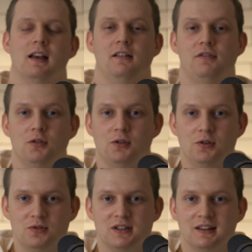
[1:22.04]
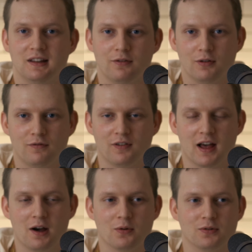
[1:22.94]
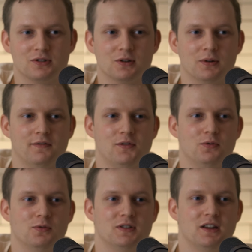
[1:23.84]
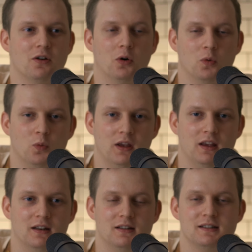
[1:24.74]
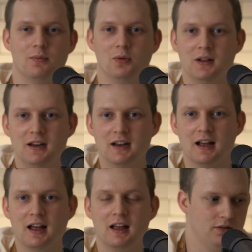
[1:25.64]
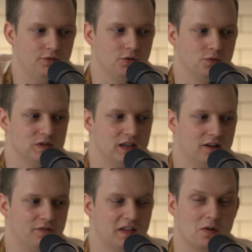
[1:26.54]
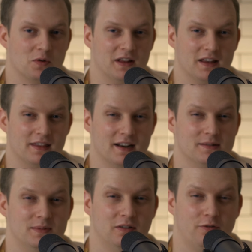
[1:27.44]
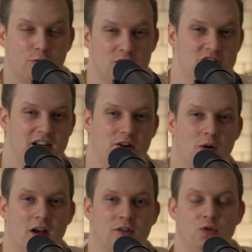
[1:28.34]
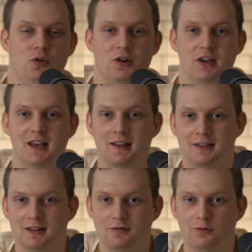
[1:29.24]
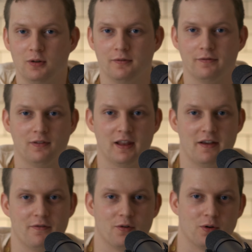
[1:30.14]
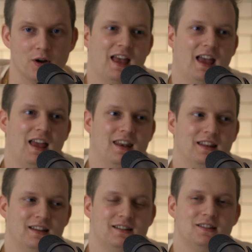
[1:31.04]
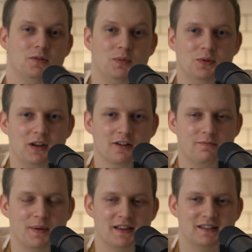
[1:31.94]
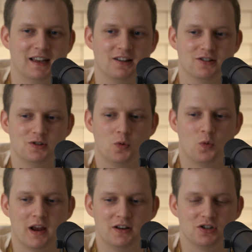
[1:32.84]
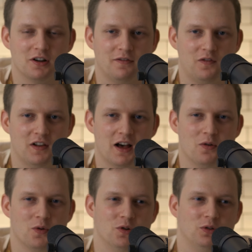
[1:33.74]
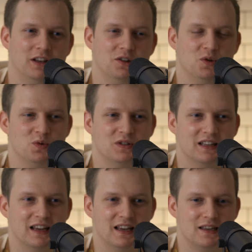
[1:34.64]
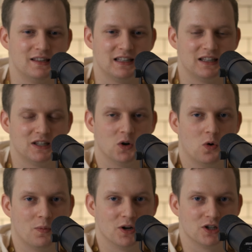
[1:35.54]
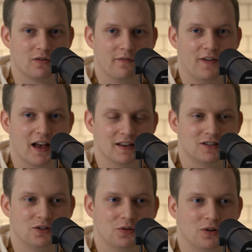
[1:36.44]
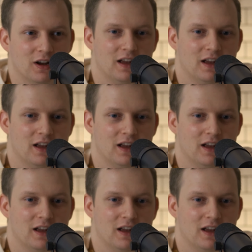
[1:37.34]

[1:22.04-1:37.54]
if you're using different flours, so if you're using whole wheat, semolina, if you're using a flour that has been freshly ground, you're gonna get different flavor. And this is the beauty of pasta, because the range of flour you can use is so much vaster